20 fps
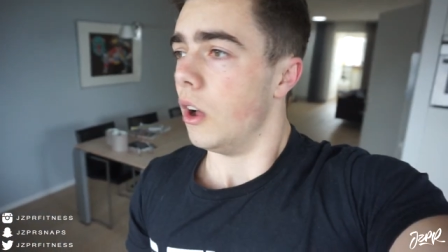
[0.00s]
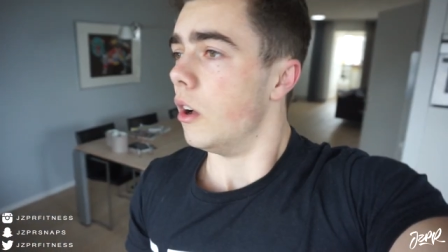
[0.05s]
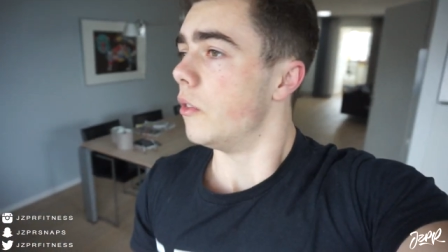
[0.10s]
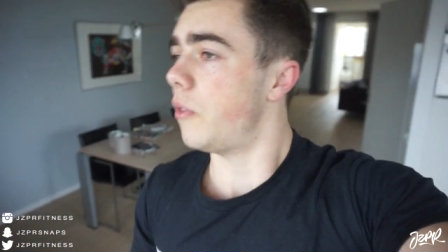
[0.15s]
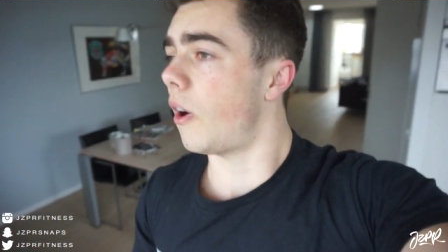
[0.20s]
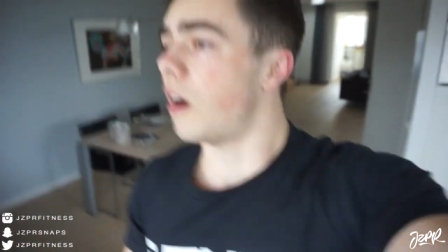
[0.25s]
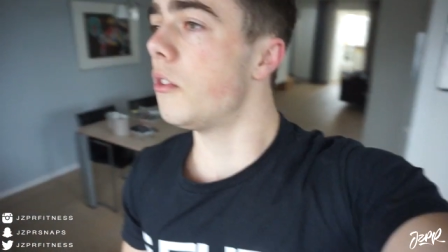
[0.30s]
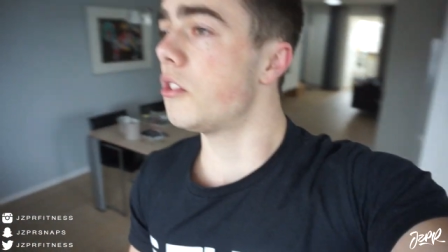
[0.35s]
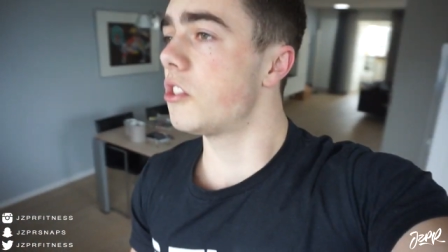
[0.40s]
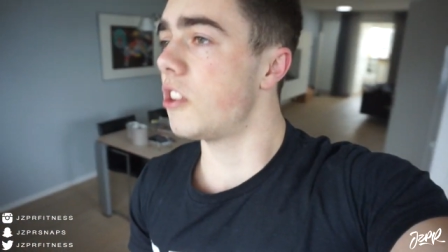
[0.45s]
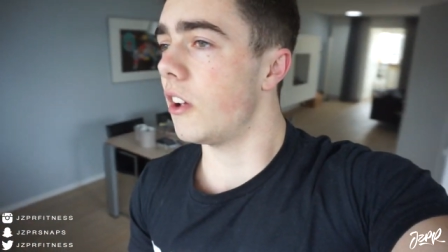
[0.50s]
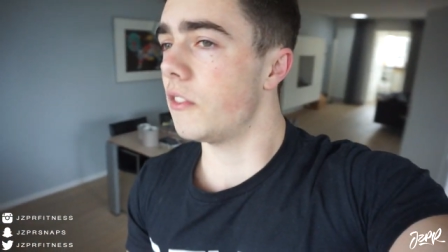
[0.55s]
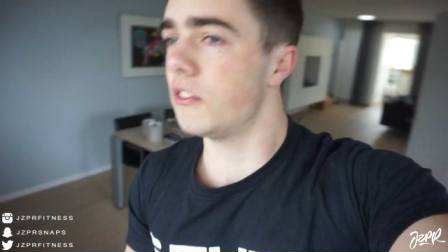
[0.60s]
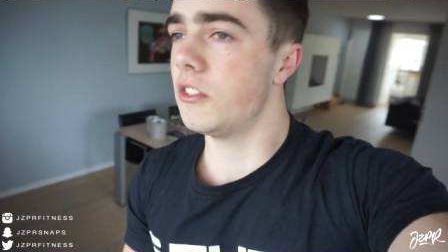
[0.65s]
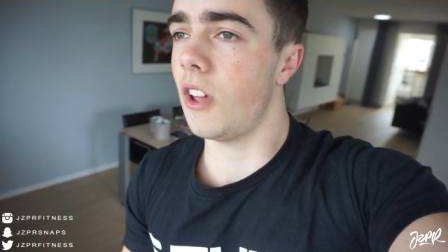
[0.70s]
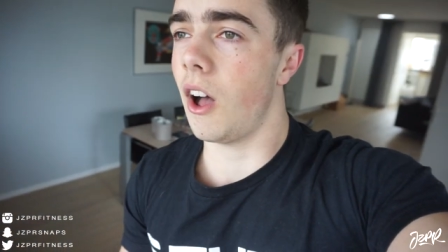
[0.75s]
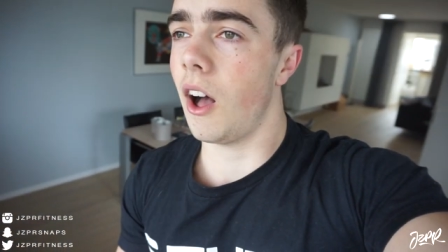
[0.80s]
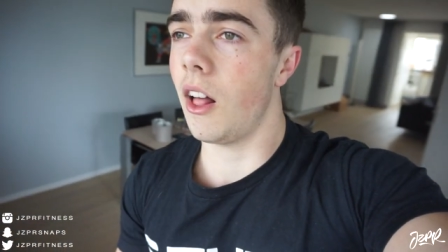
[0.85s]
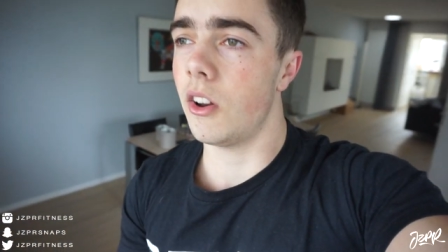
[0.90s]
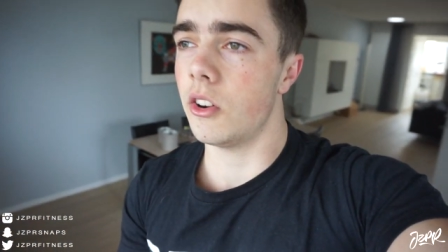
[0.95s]
Five or seven
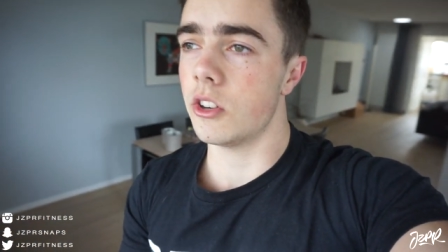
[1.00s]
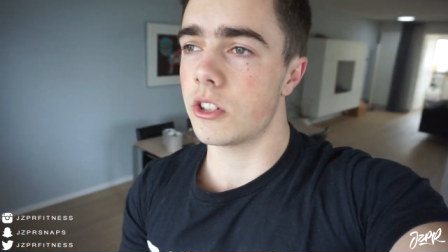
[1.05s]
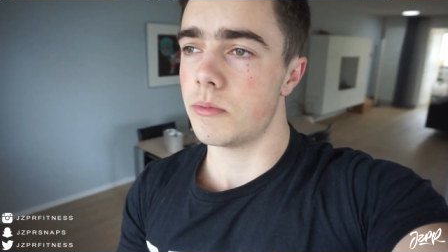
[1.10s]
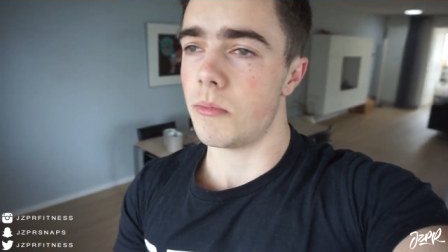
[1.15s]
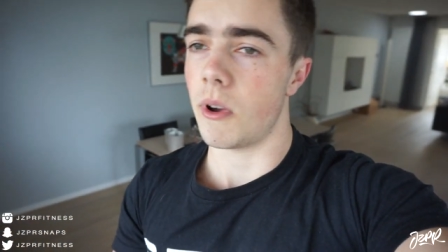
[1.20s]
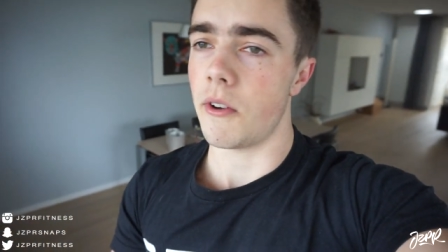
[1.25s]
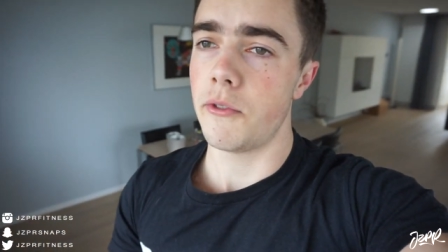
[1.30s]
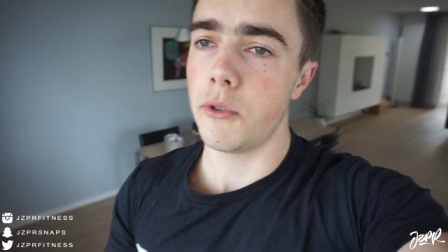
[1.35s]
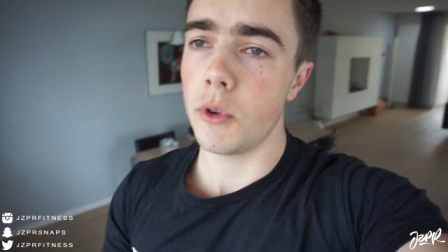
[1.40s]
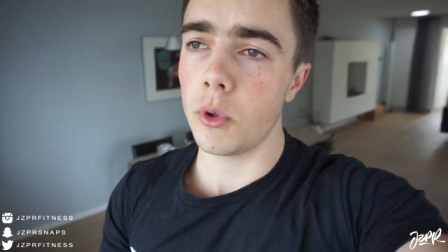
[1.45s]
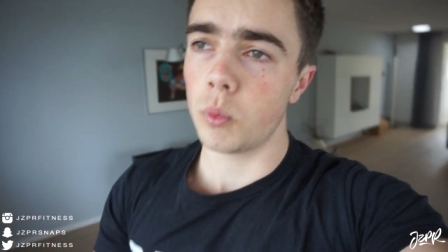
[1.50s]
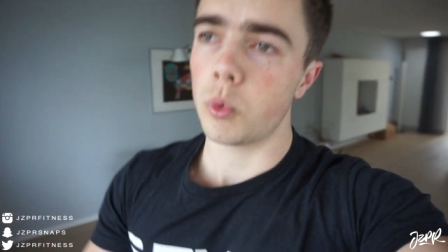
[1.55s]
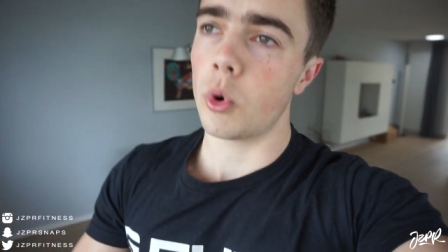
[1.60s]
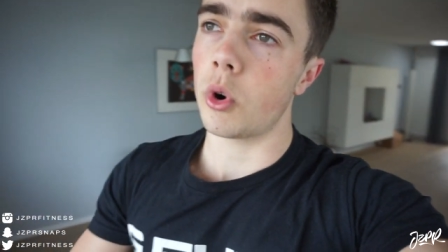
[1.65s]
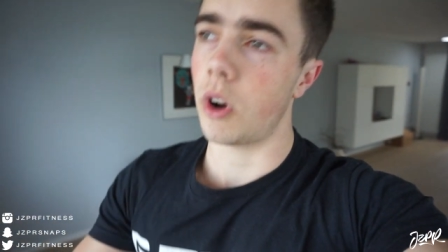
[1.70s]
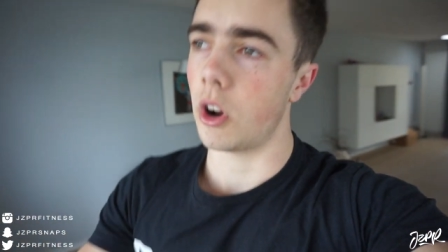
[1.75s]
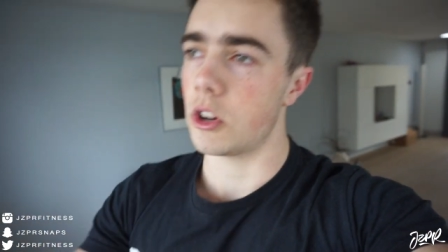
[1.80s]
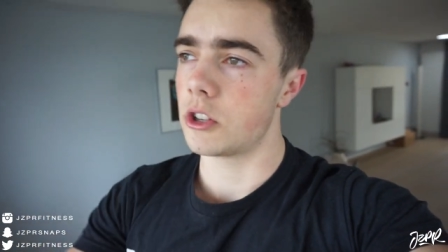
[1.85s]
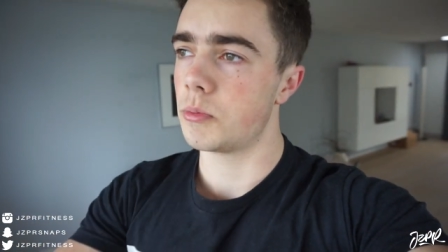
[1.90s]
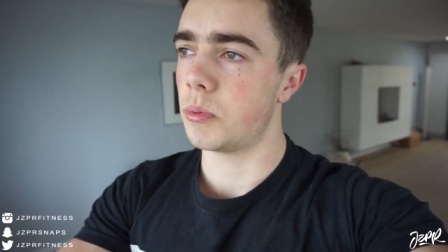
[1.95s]
dollars my full
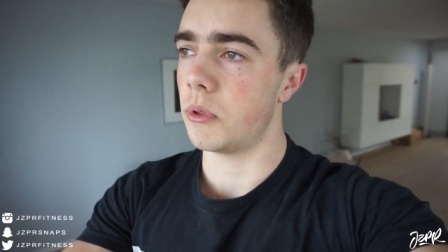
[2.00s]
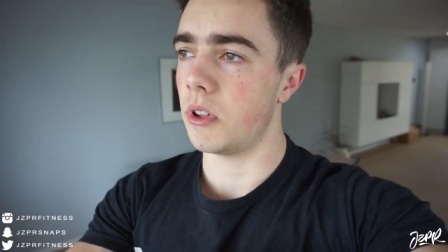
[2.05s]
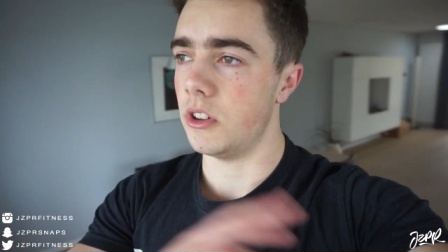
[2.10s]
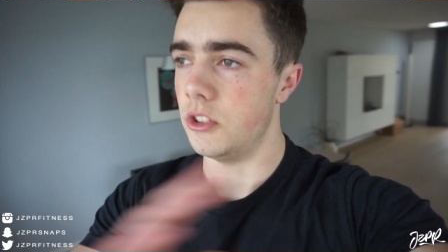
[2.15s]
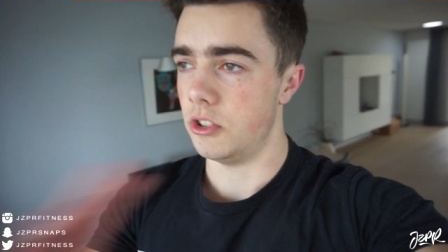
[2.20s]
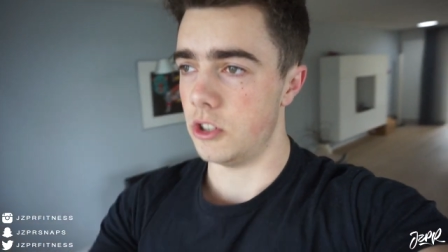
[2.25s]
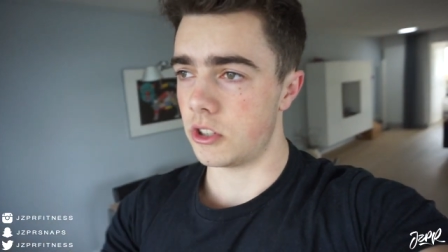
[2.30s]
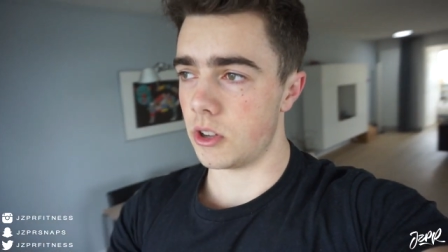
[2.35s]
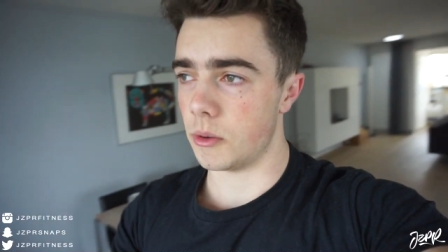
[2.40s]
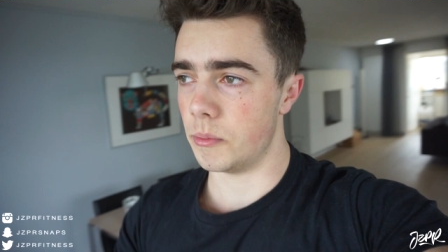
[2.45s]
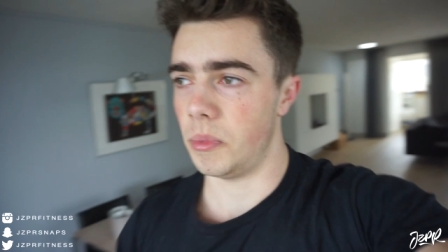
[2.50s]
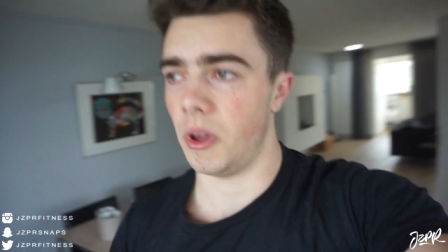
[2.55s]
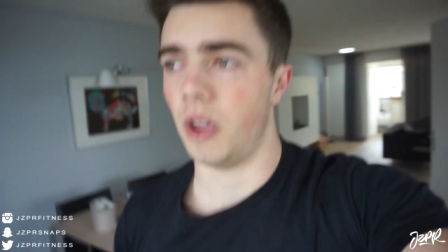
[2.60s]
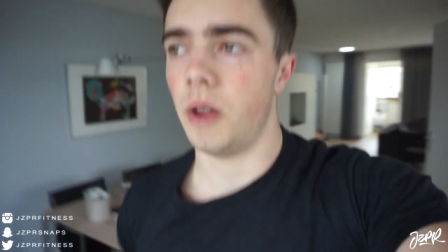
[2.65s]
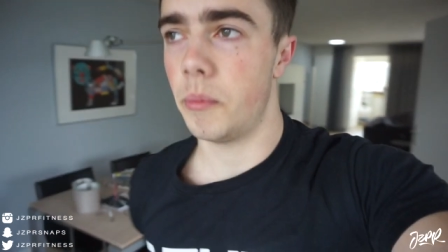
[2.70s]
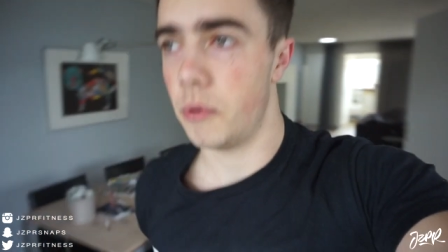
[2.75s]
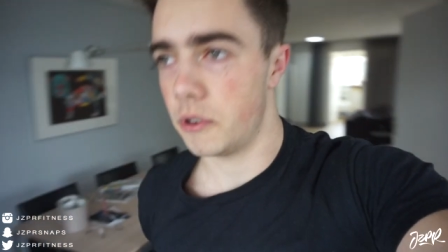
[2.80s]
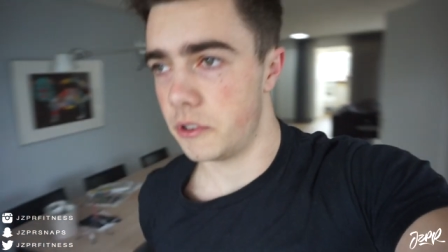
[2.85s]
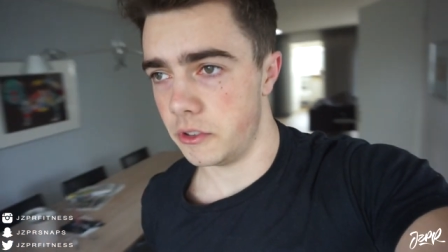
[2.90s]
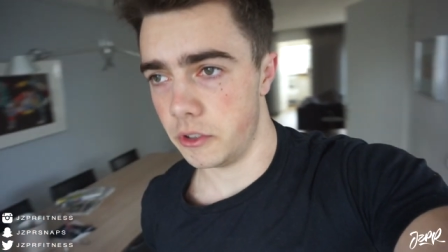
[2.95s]
workout split just on
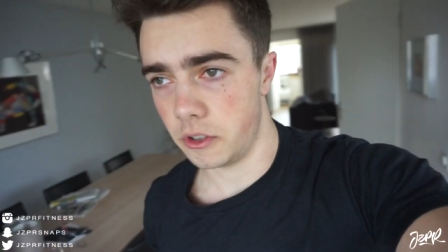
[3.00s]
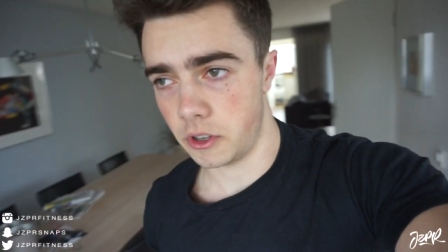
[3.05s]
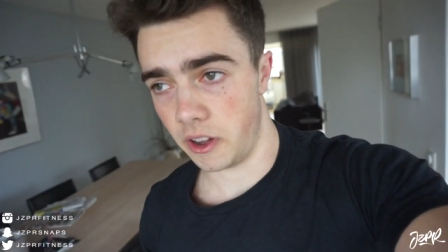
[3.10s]
paper so you